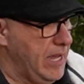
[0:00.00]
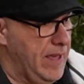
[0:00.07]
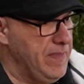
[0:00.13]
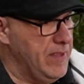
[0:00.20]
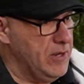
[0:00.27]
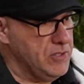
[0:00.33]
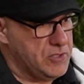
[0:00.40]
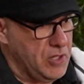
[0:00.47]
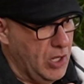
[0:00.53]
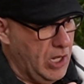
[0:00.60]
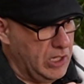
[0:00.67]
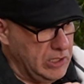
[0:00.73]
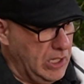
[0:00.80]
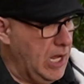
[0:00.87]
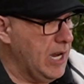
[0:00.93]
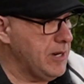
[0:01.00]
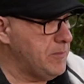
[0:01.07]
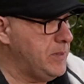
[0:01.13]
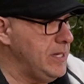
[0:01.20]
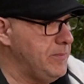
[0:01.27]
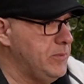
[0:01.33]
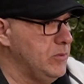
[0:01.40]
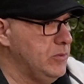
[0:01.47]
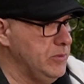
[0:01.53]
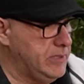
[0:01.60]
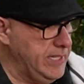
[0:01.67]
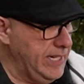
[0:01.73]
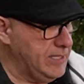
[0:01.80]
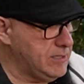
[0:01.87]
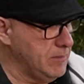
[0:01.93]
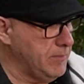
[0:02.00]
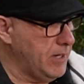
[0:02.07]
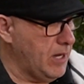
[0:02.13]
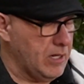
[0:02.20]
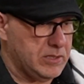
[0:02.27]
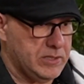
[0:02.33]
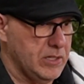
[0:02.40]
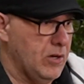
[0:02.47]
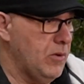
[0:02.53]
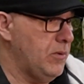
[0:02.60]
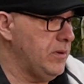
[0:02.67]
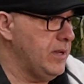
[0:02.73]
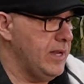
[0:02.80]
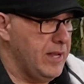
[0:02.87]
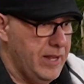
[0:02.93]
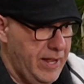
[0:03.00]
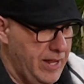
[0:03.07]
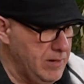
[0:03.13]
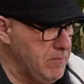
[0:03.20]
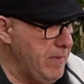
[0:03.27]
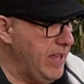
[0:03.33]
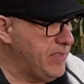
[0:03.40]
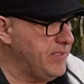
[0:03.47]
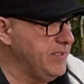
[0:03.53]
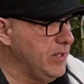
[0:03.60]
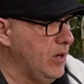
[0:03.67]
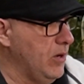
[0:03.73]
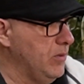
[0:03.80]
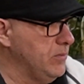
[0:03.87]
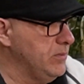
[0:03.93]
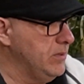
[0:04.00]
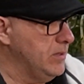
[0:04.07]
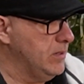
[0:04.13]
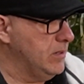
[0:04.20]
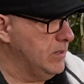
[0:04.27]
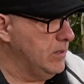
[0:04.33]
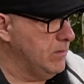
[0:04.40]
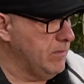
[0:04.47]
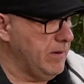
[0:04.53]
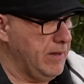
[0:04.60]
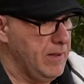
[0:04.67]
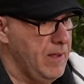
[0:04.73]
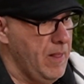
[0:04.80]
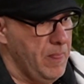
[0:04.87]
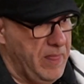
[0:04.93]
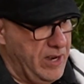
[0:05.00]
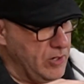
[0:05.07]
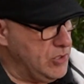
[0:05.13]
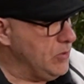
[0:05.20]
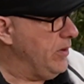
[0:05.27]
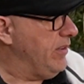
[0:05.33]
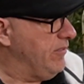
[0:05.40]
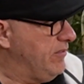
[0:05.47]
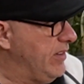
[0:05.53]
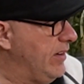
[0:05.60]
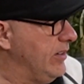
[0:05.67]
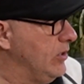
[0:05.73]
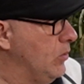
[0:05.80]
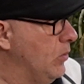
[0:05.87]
And there's a lot of people who take Suboxone and Methadone, right, that are doing very